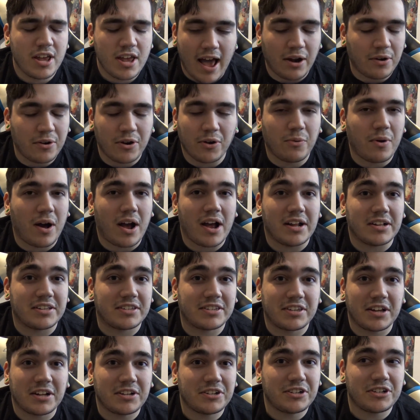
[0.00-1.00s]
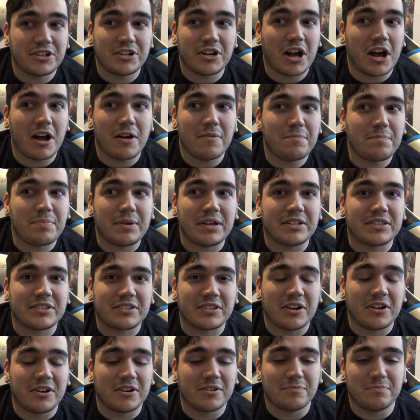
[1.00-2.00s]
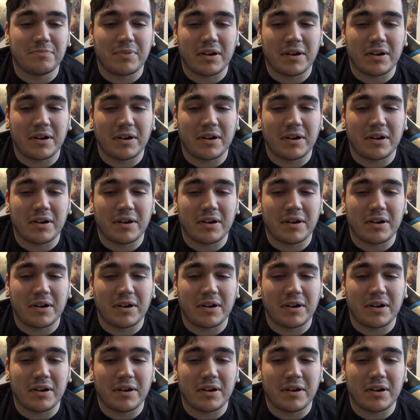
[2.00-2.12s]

I don't know why, it's such an upbeat song,